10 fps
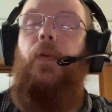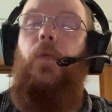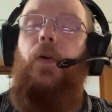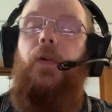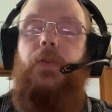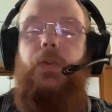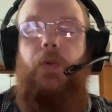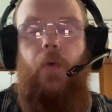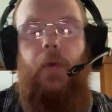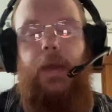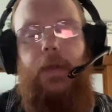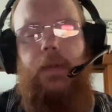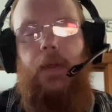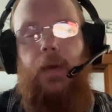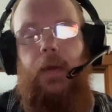worst
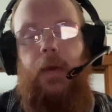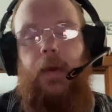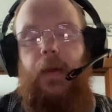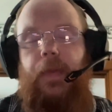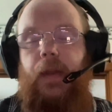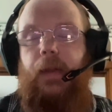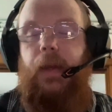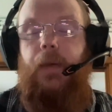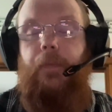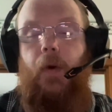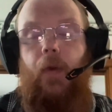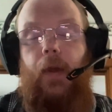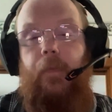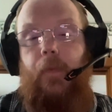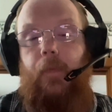stories that they can pull
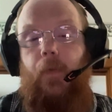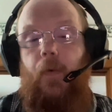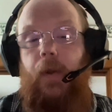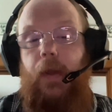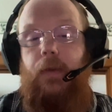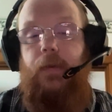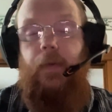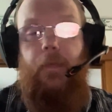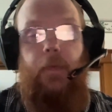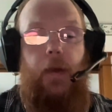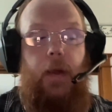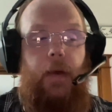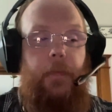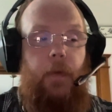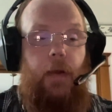out for 4 days of
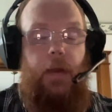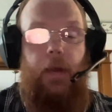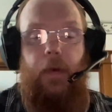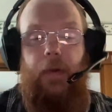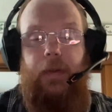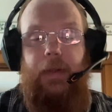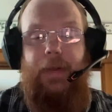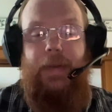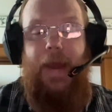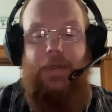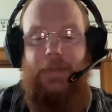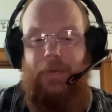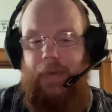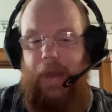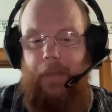national
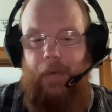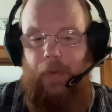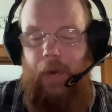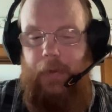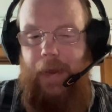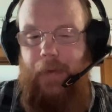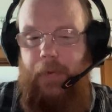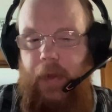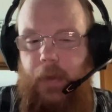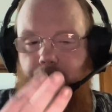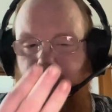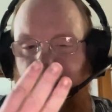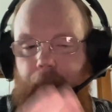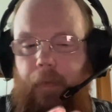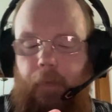capital lockdown, think about that.